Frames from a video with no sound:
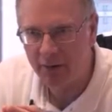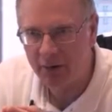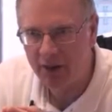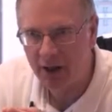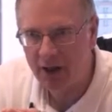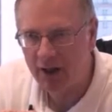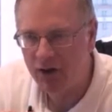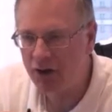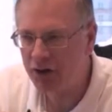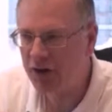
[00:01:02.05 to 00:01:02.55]

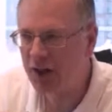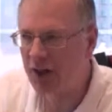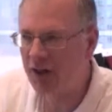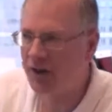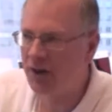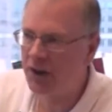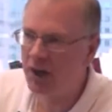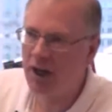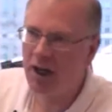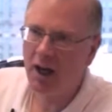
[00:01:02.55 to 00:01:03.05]
Okay, you just
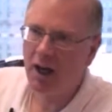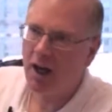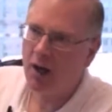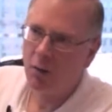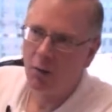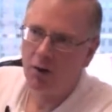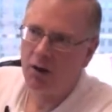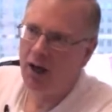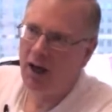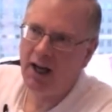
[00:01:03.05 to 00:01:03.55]
can't say,
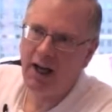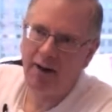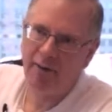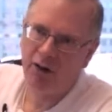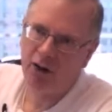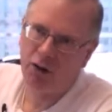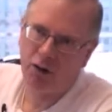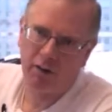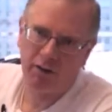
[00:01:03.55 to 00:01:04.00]
well, I have a